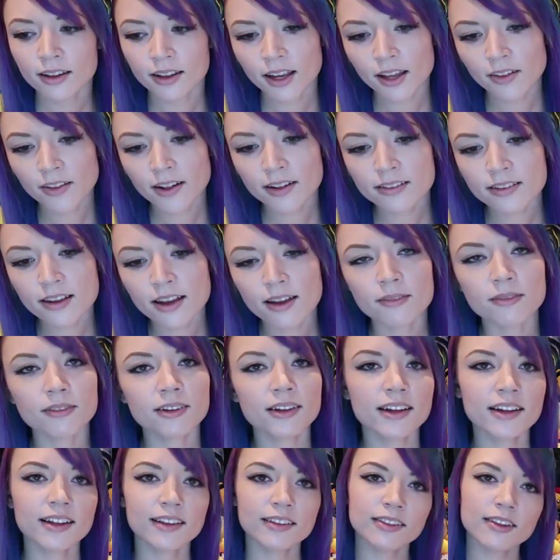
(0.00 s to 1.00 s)
and that's it.
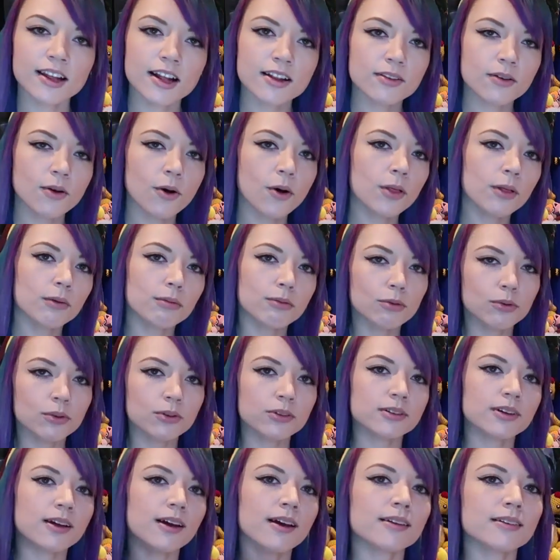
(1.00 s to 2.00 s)
That's all the
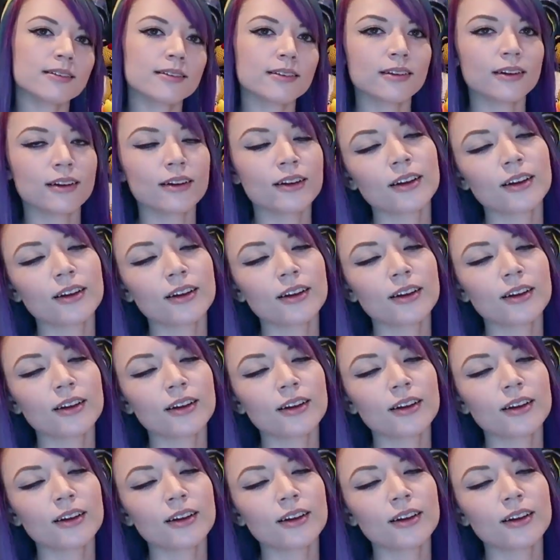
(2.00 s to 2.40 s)
rules, guys.